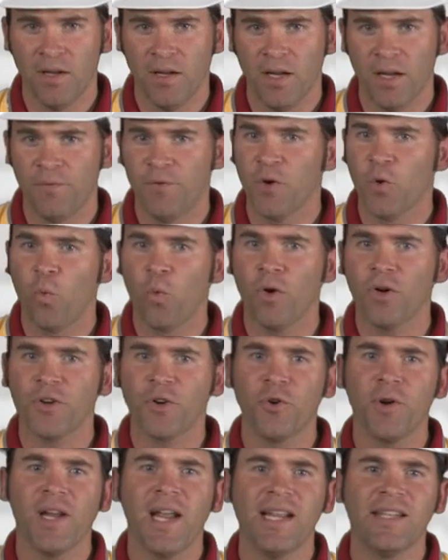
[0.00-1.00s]
If your work
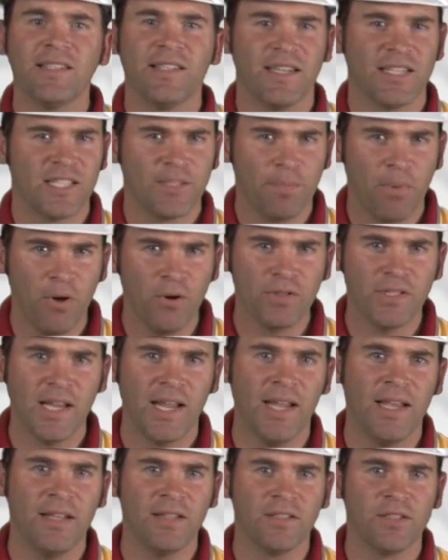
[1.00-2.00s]
creates exposed
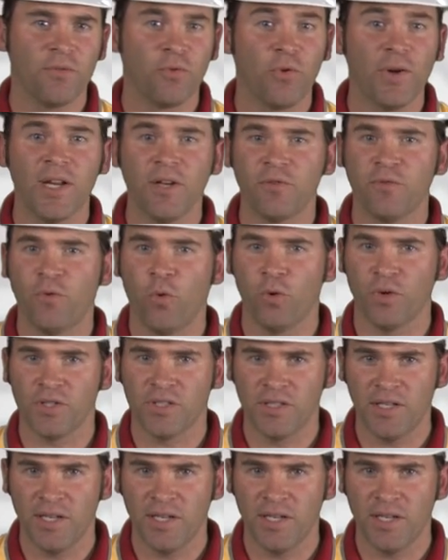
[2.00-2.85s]
ends of reinforced